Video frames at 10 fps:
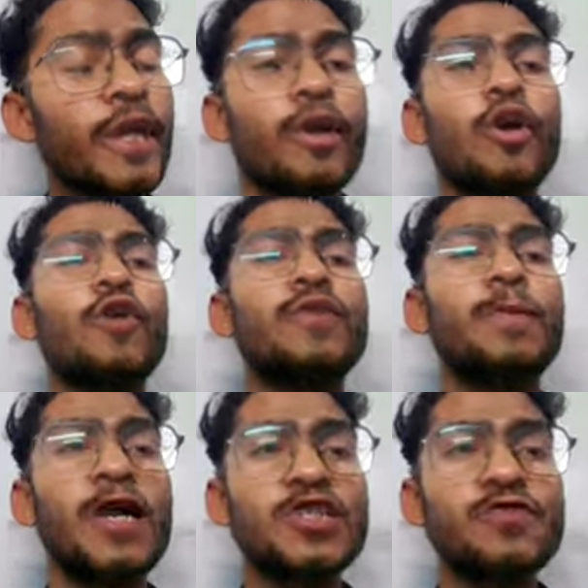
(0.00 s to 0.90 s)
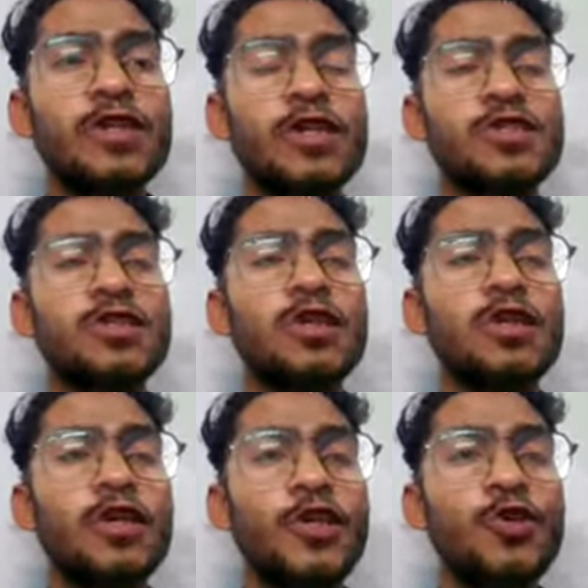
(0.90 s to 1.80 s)
of the passwords
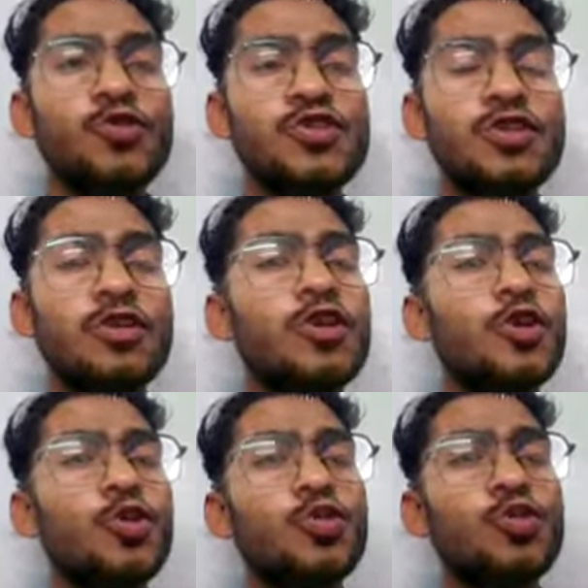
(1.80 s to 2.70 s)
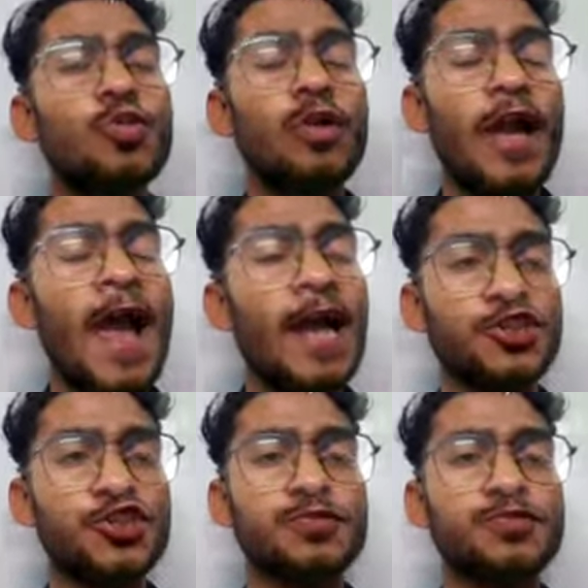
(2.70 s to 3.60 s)
used to hash
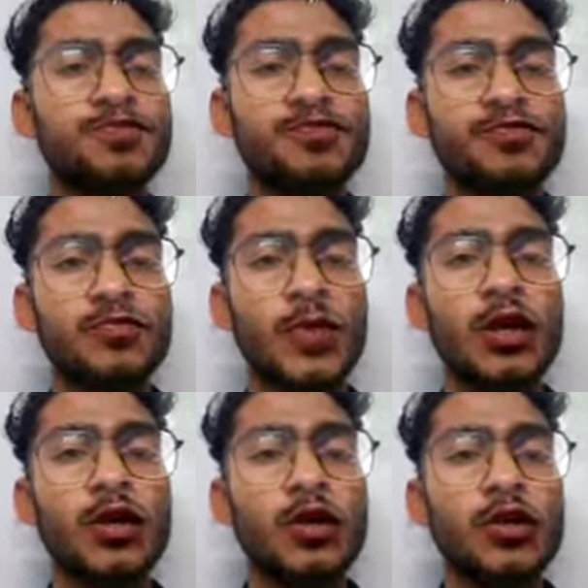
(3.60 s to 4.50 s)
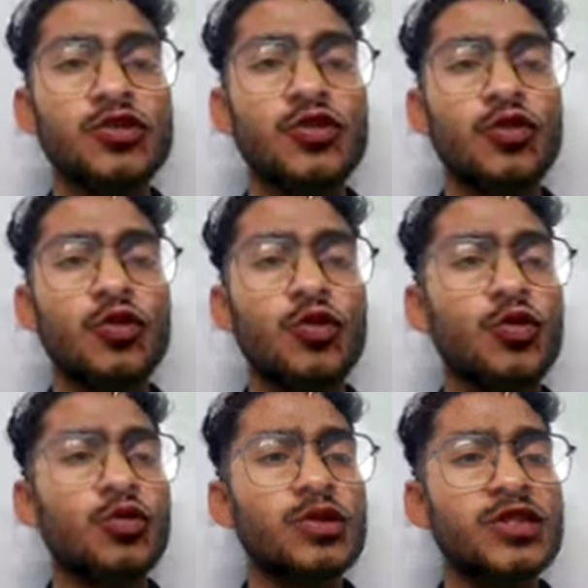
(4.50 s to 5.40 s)
so
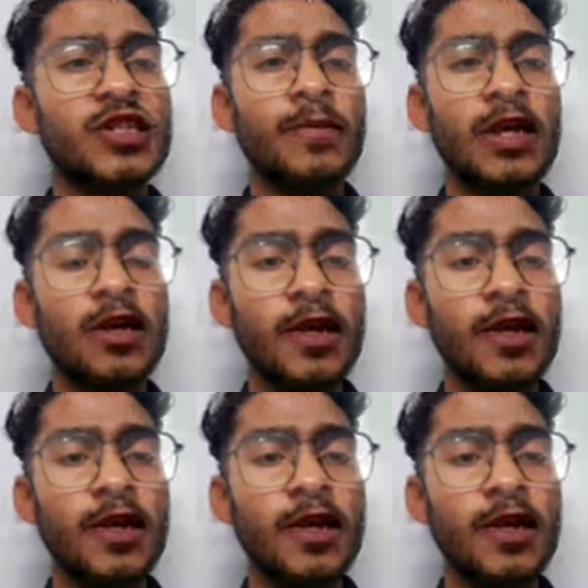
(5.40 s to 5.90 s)
similarly